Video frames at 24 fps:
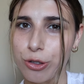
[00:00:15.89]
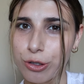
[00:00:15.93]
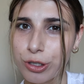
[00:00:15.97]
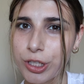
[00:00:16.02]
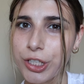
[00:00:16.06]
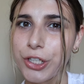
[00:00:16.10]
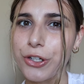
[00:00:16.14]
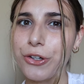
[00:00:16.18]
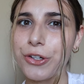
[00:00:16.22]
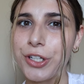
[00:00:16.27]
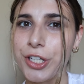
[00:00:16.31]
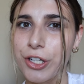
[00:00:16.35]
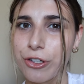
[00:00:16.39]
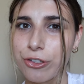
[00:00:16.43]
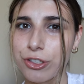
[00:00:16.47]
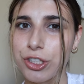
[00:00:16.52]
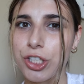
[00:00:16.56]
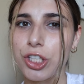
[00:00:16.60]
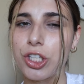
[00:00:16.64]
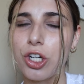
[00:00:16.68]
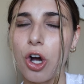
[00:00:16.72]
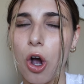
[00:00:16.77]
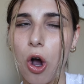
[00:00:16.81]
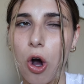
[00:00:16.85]
earlier years
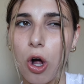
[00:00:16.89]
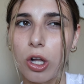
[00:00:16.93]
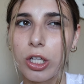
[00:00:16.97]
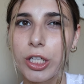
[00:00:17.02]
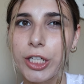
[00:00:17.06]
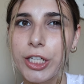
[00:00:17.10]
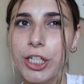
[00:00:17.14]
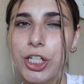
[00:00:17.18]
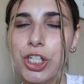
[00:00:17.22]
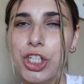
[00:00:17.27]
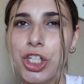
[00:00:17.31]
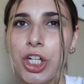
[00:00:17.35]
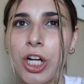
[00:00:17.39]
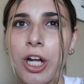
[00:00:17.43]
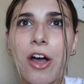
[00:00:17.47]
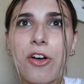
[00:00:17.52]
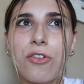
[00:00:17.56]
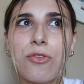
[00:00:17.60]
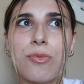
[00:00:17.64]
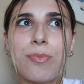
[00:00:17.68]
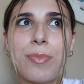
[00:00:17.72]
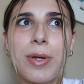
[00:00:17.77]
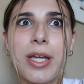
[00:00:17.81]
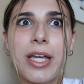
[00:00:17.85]
in college
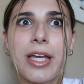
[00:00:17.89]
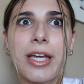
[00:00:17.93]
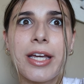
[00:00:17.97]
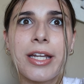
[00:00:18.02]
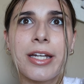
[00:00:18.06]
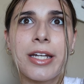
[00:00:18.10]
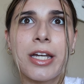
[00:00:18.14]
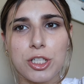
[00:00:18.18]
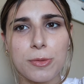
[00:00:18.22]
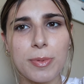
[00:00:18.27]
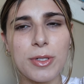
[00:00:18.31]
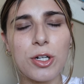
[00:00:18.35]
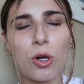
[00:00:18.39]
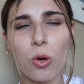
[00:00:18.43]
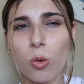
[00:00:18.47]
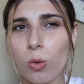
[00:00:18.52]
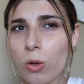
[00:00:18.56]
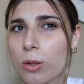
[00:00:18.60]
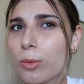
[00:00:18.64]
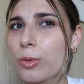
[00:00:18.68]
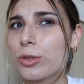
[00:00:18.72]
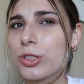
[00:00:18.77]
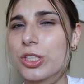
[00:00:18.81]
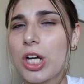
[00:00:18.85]
have been just been
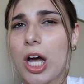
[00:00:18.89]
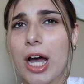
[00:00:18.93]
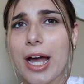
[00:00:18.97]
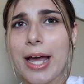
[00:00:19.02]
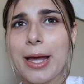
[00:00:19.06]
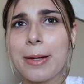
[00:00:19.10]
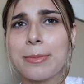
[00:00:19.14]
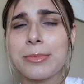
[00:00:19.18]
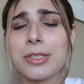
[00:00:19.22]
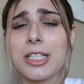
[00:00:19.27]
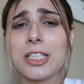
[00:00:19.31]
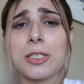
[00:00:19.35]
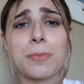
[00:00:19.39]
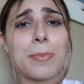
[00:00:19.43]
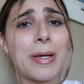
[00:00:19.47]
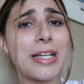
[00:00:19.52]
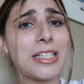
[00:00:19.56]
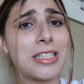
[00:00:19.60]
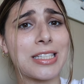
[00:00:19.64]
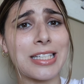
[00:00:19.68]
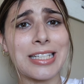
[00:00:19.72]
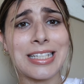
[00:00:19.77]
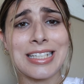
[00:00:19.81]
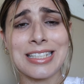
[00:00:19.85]
horrible times. It's
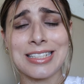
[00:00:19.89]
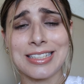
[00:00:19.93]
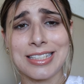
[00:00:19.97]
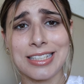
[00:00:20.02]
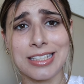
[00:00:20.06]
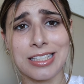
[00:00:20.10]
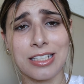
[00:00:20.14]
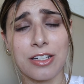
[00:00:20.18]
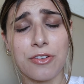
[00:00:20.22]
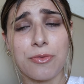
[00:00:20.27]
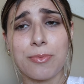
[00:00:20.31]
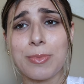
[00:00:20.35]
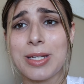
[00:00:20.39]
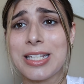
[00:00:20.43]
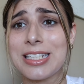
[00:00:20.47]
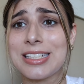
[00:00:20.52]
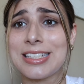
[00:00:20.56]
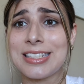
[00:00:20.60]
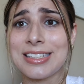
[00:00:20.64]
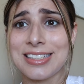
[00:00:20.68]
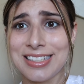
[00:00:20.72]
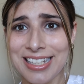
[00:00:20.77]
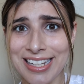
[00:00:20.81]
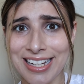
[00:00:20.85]
basically consisted of me
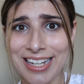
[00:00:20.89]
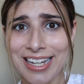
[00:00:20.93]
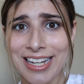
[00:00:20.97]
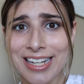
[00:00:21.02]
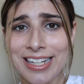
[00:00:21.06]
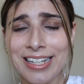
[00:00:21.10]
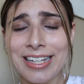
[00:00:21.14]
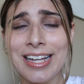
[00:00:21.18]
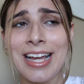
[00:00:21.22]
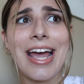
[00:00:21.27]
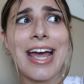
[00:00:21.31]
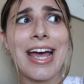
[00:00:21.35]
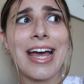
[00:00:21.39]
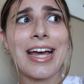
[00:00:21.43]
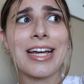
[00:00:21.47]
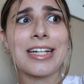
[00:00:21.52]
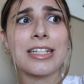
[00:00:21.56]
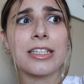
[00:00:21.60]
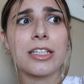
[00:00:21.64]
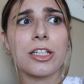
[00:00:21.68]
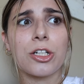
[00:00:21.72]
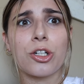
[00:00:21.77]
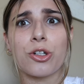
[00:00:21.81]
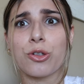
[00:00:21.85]
sitting
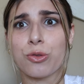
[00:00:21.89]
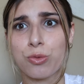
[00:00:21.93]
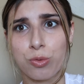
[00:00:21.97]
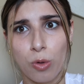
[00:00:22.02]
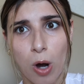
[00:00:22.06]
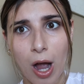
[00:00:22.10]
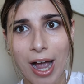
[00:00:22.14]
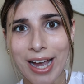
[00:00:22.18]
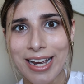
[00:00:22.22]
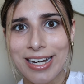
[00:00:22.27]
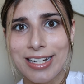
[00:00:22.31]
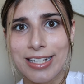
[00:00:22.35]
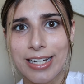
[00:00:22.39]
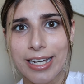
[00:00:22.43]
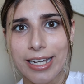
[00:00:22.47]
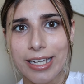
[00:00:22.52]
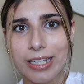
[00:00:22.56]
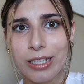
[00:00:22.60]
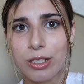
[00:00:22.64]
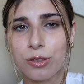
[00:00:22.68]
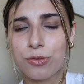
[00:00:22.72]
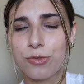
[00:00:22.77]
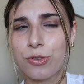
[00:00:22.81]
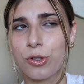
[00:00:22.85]
and
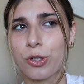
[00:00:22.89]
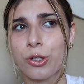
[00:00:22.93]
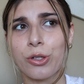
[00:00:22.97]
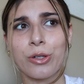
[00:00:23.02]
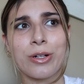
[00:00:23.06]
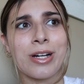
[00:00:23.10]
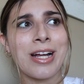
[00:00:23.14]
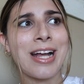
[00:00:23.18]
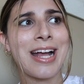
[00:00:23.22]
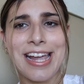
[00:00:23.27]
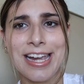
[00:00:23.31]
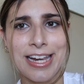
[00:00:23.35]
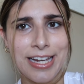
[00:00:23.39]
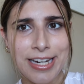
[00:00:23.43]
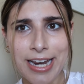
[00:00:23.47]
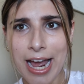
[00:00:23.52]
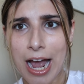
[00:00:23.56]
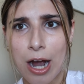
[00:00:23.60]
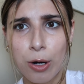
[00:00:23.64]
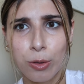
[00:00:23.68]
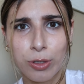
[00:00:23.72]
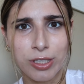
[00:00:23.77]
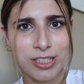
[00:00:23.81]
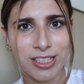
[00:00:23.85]
grinding for eight
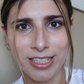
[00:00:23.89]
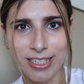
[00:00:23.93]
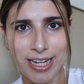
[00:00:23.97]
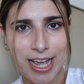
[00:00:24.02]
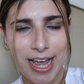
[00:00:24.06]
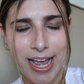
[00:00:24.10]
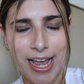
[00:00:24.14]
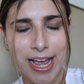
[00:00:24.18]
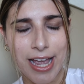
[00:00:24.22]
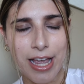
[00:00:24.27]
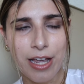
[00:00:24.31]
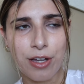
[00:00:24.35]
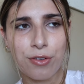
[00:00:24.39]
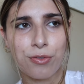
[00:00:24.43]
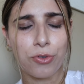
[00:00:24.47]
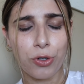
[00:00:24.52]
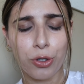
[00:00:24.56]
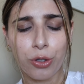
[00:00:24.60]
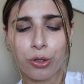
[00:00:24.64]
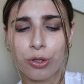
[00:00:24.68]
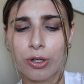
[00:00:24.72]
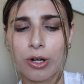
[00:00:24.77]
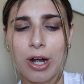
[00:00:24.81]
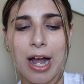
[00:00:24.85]
hours a day
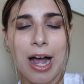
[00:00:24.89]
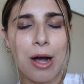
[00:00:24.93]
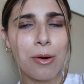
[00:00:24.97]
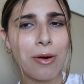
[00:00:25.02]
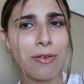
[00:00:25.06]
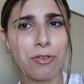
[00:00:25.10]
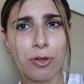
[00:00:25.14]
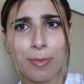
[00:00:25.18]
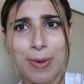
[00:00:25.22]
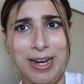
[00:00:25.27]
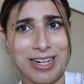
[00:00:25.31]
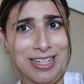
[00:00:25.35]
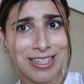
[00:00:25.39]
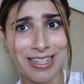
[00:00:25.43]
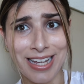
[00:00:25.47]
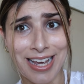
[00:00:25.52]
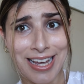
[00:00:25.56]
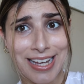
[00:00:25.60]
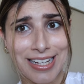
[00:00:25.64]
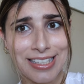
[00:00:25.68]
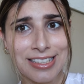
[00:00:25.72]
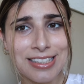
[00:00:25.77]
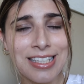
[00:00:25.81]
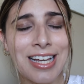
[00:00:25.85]
for however many
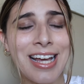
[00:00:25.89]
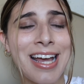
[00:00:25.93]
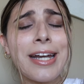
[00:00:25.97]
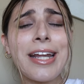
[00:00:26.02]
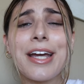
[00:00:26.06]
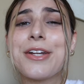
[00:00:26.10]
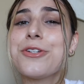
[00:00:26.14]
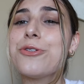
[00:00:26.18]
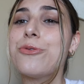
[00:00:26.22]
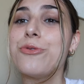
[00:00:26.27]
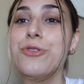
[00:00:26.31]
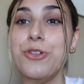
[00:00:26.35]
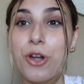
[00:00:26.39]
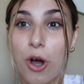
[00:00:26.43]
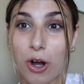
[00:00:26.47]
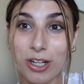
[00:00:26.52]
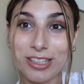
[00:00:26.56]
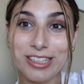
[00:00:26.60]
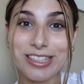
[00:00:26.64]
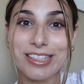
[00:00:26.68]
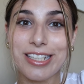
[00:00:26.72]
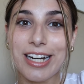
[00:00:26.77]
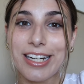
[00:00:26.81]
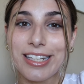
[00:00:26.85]
days. And I do
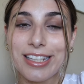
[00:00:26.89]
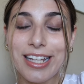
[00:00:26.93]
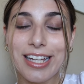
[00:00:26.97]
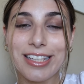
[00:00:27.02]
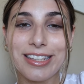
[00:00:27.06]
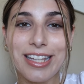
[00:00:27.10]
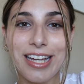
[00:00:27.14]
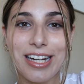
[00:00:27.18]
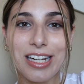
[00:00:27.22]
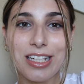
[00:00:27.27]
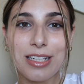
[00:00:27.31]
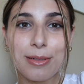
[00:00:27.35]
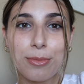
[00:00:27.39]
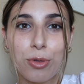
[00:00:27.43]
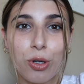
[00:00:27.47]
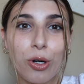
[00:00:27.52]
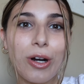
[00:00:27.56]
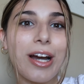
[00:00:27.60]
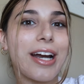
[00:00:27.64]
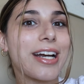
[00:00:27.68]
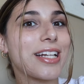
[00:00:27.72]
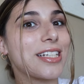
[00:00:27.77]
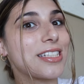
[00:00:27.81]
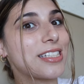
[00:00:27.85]
not study like that
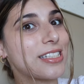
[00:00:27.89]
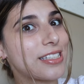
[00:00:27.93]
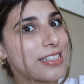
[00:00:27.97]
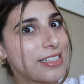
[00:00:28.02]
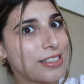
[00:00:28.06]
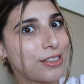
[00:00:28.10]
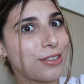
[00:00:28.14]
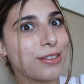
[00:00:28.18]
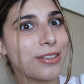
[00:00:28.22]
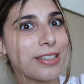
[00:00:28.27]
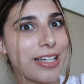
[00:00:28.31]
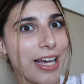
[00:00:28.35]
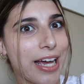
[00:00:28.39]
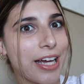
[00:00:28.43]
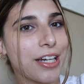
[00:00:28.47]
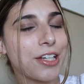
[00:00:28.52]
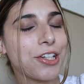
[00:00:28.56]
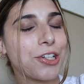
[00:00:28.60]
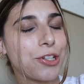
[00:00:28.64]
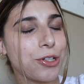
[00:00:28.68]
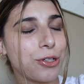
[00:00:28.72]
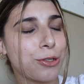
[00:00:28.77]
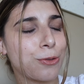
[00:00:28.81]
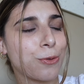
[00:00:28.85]
anymore and I still
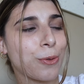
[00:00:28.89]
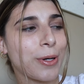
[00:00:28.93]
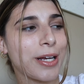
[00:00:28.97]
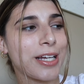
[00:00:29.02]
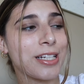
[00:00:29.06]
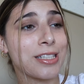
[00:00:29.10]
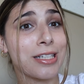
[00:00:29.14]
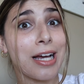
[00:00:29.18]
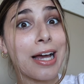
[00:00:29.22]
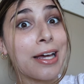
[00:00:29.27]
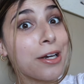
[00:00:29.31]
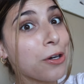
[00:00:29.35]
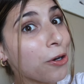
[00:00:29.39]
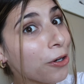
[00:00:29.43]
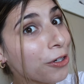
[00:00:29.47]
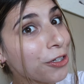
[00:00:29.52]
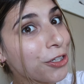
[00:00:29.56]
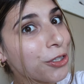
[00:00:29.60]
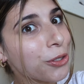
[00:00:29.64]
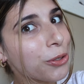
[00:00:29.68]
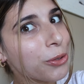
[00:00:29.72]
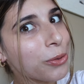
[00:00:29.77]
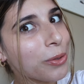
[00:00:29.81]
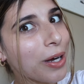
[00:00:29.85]
get good grades. I'd
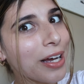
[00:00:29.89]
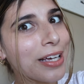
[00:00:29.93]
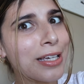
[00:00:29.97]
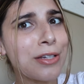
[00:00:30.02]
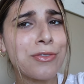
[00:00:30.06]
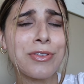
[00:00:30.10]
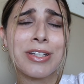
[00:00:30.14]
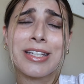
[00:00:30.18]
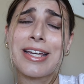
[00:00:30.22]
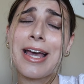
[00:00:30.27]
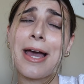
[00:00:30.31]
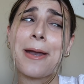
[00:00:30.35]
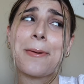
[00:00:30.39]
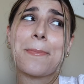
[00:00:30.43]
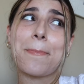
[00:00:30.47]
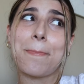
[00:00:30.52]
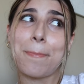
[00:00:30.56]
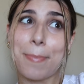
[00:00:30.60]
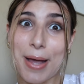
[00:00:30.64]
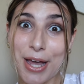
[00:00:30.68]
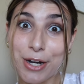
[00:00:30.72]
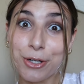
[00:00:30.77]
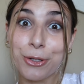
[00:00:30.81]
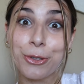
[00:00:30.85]
argue I I even get
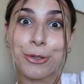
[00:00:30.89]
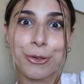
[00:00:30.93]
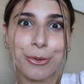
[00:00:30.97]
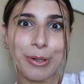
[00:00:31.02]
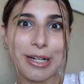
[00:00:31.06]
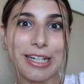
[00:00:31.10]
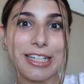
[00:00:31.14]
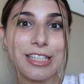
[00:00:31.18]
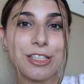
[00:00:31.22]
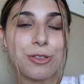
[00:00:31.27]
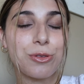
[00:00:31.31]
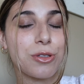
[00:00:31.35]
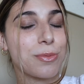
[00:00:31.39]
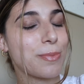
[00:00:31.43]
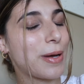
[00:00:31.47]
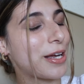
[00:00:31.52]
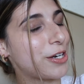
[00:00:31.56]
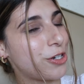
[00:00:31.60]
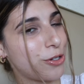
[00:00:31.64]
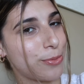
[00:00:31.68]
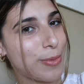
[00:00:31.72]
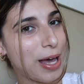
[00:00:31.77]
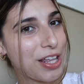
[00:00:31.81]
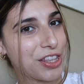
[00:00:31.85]
better grades with my
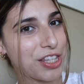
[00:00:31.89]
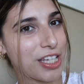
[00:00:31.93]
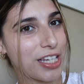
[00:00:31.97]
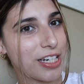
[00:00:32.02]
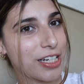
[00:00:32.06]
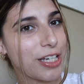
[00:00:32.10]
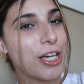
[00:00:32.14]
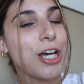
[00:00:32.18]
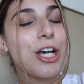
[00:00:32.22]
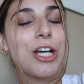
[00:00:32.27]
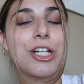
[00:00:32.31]
new method.